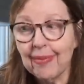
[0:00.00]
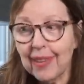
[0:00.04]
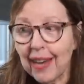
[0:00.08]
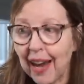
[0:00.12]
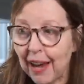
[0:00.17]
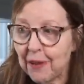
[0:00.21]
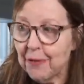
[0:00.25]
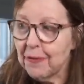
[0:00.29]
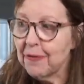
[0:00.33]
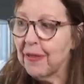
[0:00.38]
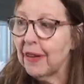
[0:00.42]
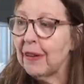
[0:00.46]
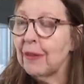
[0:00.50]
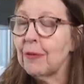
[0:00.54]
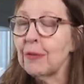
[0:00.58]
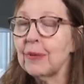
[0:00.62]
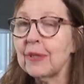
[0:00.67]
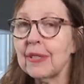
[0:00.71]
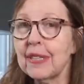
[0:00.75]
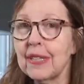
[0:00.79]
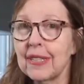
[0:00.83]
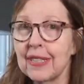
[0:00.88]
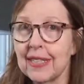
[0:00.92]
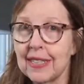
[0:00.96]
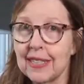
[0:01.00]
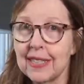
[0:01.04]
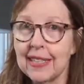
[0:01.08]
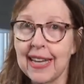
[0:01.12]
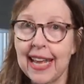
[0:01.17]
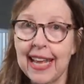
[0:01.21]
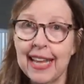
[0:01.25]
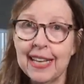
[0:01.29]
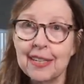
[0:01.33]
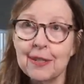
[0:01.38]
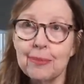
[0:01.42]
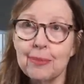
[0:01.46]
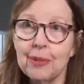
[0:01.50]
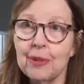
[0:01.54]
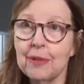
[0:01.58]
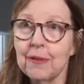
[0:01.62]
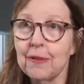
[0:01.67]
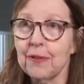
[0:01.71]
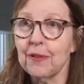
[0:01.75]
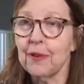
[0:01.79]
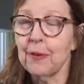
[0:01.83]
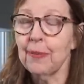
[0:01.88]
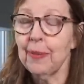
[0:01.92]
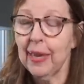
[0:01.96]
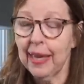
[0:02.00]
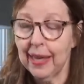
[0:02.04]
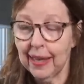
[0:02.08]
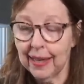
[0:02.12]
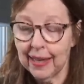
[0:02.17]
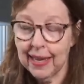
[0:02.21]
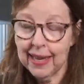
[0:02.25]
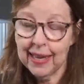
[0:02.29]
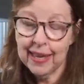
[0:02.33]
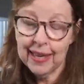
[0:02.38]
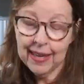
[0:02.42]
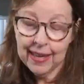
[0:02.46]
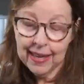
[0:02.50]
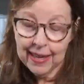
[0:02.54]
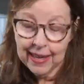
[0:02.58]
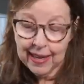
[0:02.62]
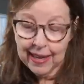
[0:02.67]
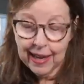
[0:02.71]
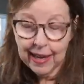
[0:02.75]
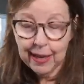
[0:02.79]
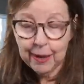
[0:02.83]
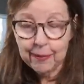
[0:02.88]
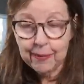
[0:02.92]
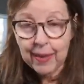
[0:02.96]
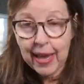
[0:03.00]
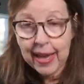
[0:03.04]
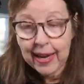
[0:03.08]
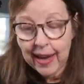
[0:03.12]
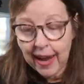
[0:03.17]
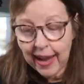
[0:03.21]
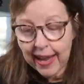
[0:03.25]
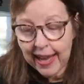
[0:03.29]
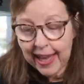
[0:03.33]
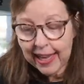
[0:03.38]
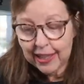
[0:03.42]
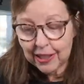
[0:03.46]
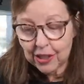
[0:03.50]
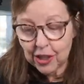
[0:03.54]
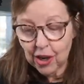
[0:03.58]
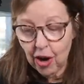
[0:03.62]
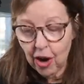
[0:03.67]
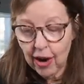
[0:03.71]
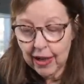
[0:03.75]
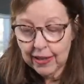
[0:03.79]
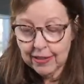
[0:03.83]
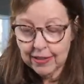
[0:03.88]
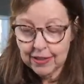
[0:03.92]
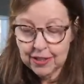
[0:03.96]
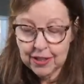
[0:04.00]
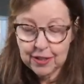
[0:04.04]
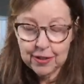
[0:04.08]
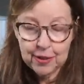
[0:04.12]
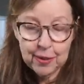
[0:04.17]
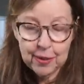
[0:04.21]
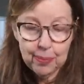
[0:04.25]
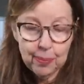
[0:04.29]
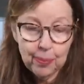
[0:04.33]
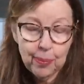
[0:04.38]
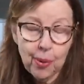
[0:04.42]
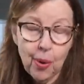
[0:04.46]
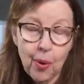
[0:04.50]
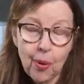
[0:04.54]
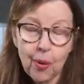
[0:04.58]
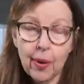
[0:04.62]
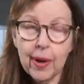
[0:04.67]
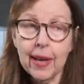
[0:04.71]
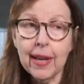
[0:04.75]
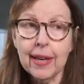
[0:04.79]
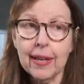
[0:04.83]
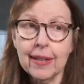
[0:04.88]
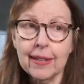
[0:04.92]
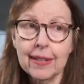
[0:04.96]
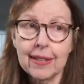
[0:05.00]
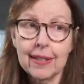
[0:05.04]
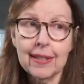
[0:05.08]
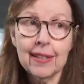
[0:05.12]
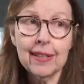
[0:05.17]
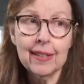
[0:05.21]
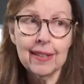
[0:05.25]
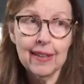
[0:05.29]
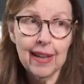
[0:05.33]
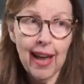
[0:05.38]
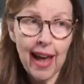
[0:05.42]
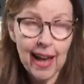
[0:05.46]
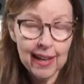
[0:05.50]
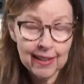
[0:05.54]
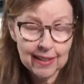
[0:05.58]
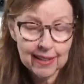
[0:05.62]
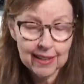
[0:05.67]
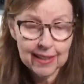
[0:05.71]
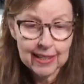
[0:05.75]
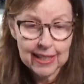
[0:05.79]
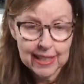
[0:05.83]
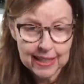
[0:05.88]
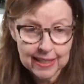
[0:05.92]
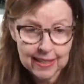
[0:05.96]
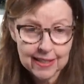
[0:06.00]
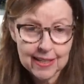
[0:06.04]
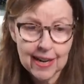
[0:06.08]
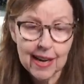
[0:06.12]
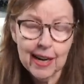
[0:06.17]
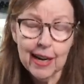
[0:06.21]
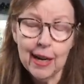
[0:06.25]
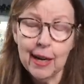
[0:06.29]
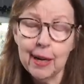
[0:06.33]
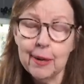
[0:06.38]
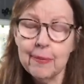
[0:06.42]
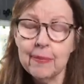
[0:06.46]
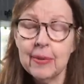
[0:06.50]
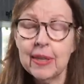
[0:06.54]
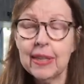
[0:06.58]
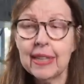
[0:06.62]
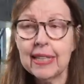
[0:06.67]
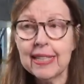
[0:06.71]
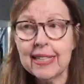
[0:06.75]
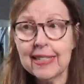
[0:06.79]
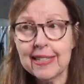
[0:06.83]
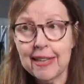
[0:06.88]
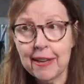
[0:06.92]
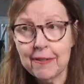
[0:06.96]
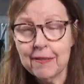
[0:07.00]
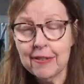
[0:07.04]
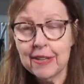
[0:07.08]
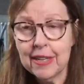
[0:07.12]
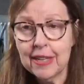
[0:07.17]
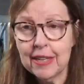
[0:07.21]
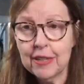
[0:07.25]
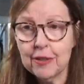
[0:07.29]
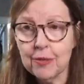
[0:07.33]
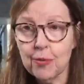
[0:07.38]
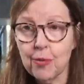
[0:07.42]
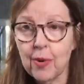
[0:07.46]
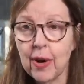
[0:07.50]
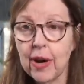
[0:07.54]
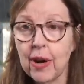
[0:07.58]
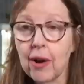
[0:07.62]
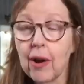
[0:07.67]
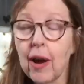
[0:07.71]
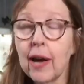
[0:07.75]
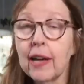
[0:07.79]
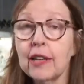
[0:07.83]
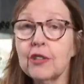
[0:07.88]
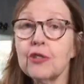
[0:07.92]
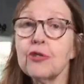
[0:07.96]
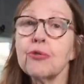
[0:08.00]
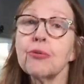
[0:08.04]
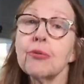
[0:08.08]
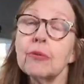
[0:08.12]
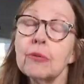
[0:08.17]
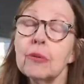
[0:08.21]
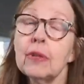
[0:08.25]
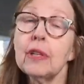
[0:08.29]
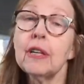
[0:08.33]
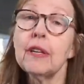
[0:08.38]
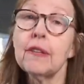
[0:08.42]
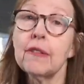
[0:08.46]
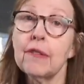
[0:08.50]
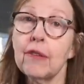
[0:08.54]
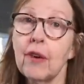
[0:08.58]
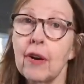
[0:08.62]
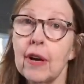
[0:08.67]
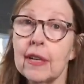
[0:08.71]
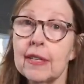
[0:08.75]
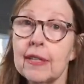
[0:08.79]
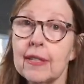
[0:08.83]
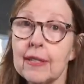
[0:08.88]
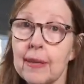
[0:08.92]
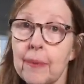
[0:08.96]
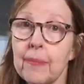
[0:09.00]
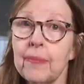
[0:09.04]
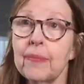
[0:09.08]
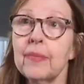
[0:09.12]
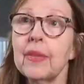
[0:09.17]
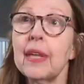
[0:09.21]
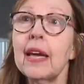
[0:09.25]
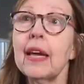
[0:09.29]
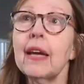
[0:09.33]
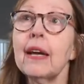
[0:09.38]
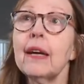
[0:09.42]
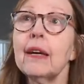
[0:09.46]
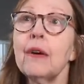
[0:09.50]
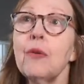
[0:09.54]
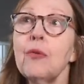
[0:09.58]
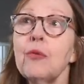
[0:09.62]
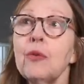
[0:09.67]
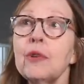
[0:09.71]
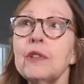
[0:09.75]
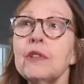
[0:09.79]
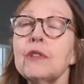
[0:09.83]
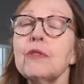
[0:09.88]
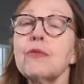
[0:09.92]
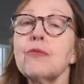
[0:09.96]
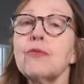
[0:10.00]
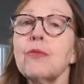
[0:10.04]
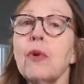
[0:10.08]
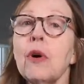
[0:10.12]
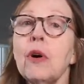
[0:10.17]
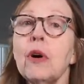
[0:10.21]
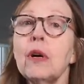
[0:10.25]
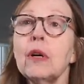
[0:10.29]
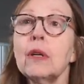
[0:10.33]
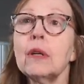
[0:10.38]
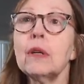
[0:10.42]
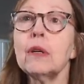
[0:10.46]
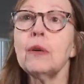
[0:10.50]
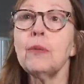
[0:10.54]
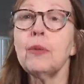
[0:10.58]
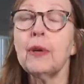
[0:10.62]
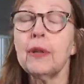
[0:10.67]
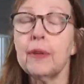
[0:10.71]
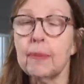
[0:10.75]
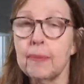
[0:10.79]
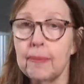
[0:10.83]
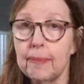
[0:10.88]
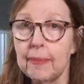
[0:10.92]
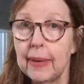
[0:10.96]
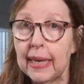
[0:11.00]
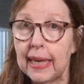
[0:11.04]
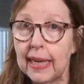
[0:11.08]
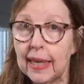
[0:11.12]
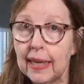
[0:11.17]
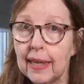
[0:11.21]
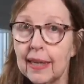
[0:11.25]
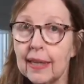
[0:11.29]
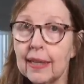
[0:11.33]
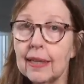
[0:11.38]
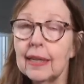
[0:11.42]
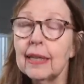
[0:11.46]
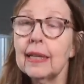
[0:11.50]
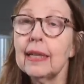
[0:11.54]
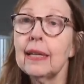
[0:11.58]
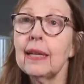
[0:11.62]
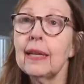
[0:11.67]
I felt was sustainable for me. Um, and I had gotten to the point in at this time in the 70s where I truly thought something was wrong with me.